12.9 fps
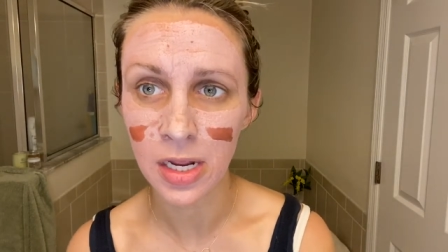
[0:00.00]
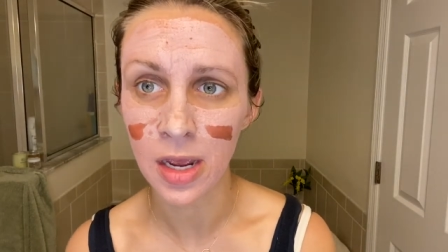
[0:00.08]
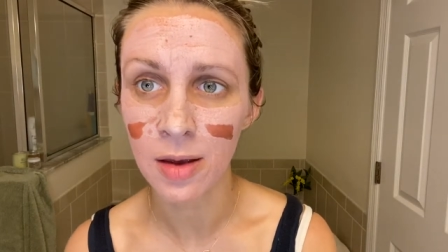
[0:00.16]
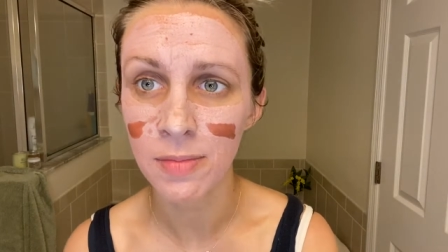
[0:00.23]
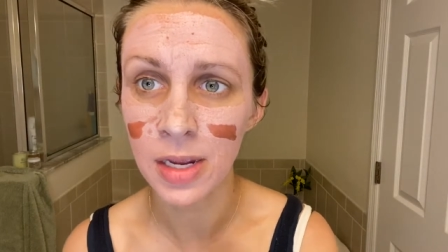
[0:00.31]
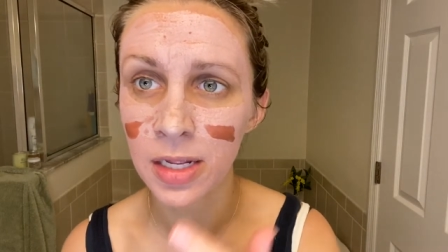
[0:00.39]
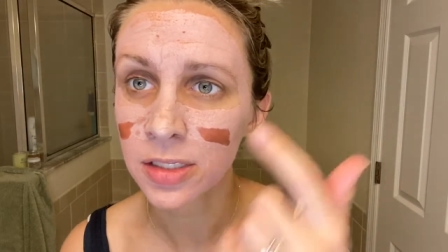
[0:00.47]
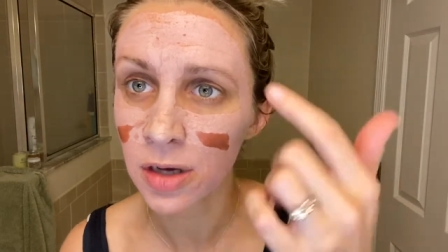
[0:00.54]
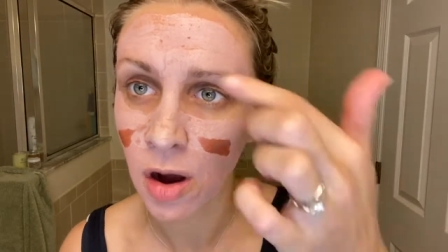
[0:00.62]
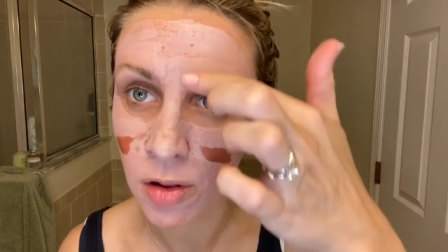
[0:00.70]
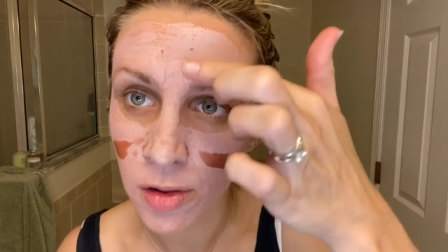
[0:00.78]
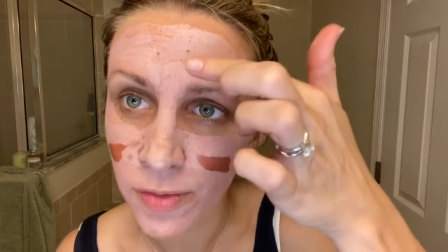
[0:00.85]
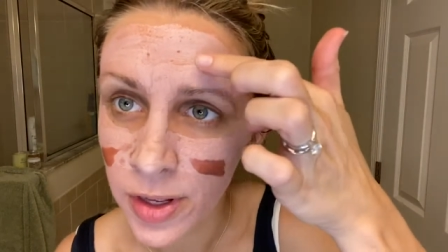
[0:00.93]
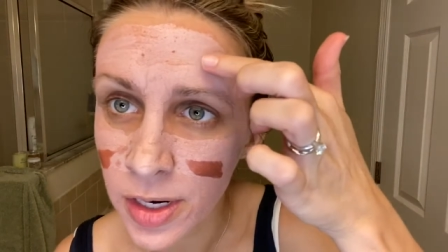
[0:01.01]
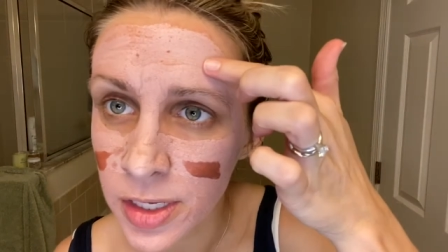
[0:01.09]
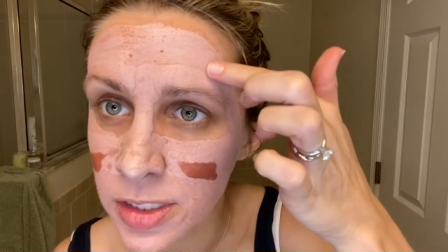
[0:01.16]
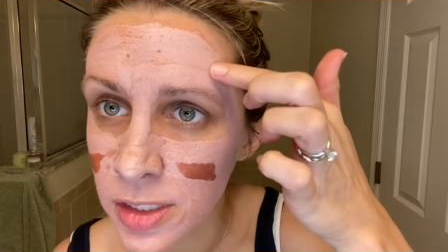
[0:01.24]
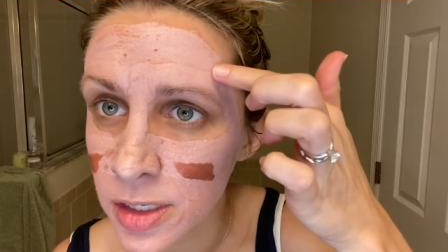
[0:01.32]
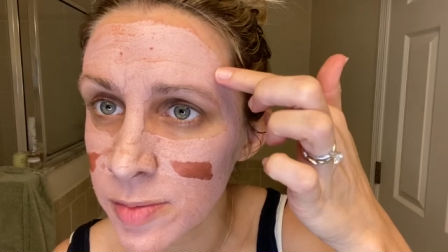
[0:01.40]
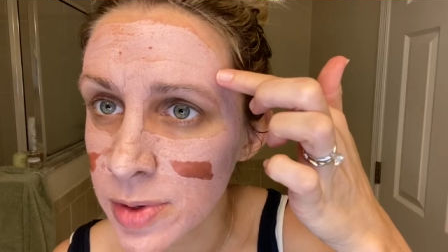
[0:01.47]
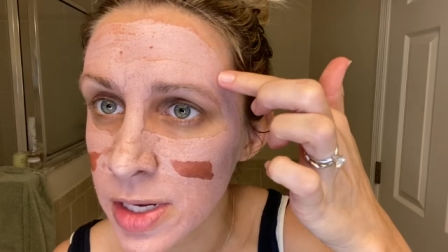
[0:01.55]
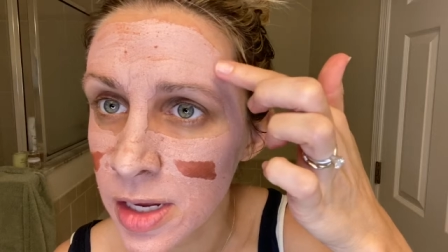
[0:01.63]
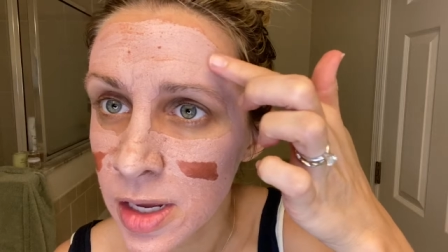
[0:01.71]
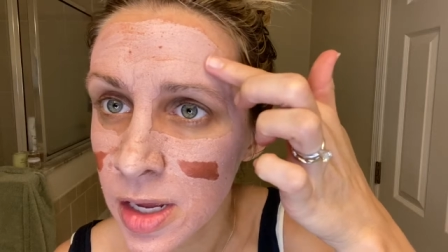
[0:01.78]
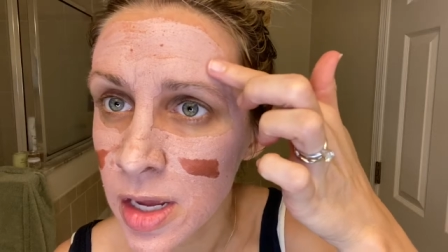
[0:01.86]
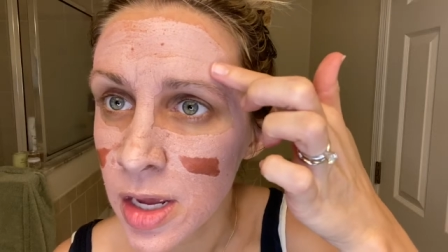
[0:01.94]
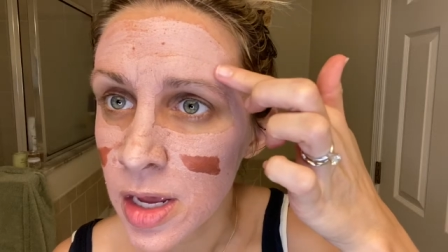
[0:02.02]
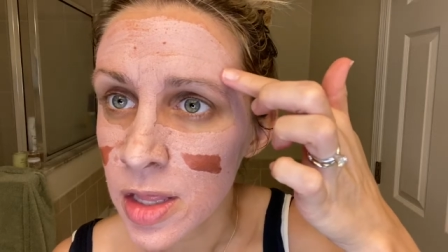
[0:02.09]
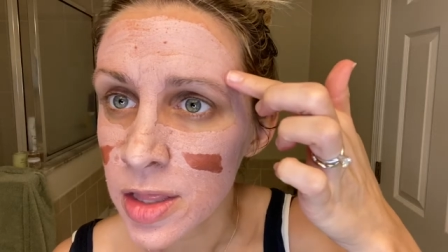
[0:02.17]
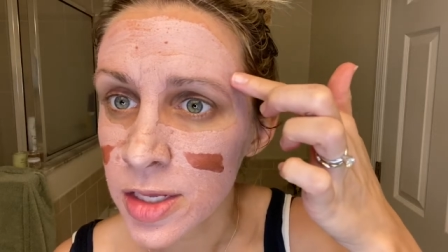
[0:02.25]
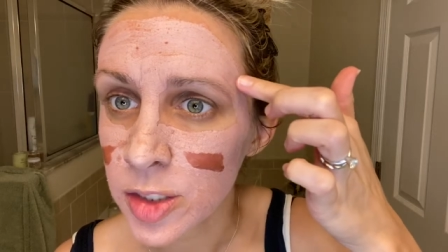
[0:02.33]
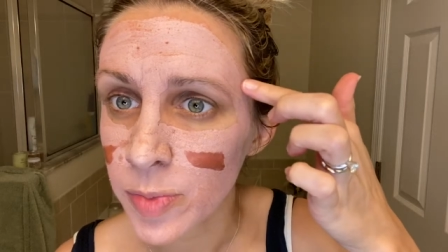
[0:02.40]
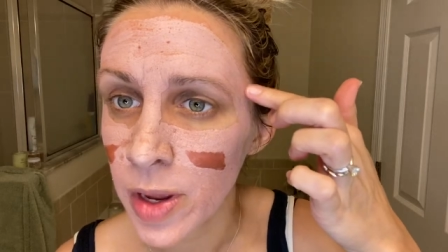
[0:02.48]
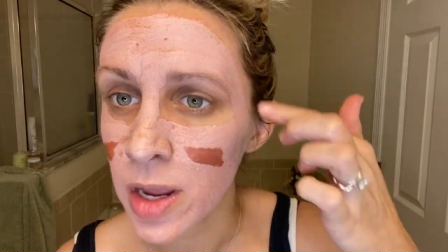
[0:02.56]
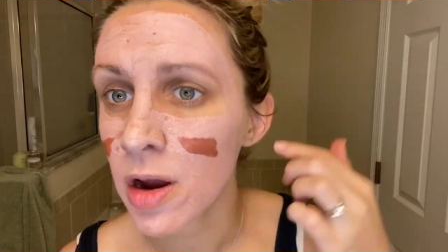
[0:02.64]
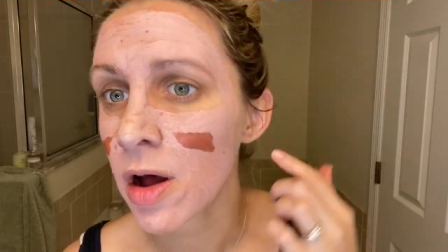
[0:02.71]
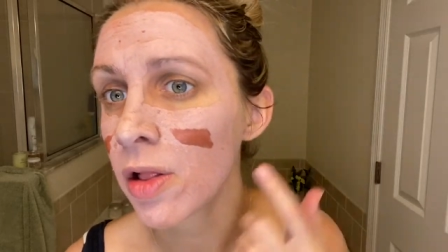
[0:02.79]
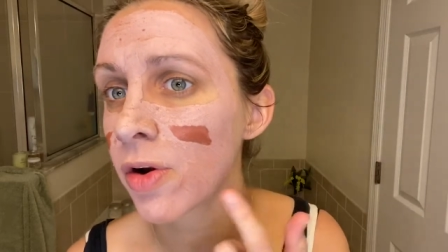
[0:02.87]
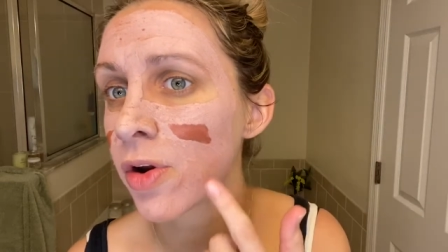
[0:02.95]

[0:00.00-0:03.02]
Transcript: it means all of it is gonna be this pink color.